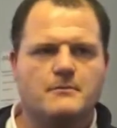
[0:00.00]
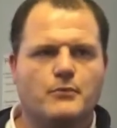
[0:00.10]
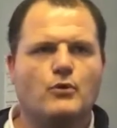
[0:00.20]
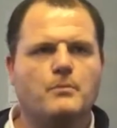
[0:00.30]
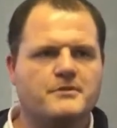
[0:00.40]
in a
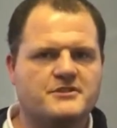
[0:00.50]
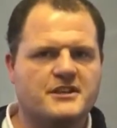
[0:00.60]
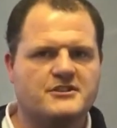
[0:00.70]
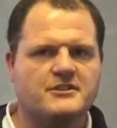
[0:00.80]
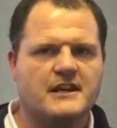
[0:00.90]
poor
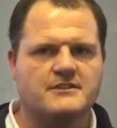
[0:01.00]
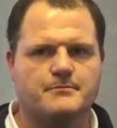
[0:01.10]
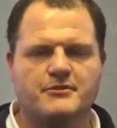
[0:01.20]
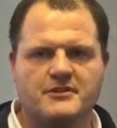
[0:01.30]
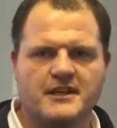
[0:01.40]
position,
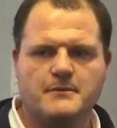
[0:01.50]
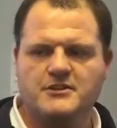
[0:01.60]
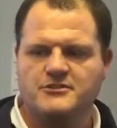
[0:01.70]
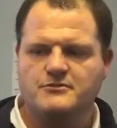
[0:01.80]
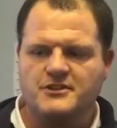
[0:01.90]
as per the
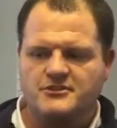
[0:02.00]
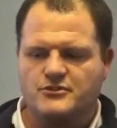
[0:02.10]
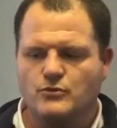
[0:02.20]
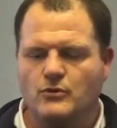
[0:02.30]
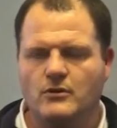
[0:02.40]
image you
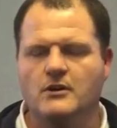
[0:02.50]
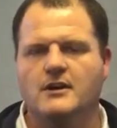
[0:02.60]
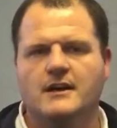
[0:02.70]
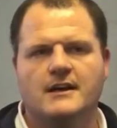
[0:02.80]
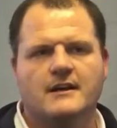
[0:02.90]
just saw,
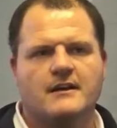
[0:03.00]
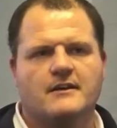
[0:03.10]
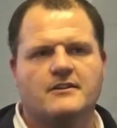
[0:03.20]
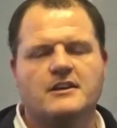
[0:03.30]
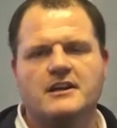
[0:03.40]

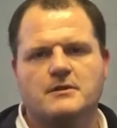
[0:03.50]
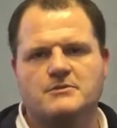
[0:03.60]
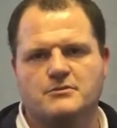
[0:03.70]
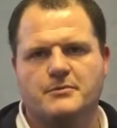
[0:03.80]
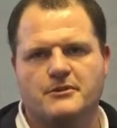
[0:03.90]
the
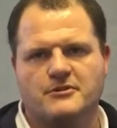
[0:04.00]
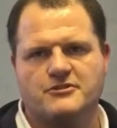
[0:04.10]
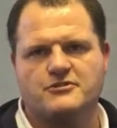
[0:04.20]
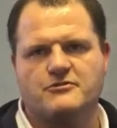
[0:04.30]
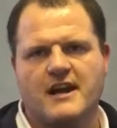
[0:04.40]
ligaments will be on a
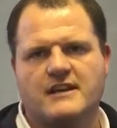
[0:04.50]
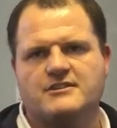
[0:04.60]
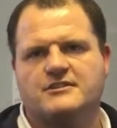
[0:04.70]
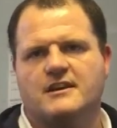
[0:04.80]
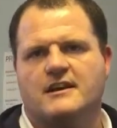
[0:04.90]

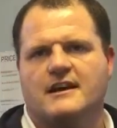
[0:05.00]
stretch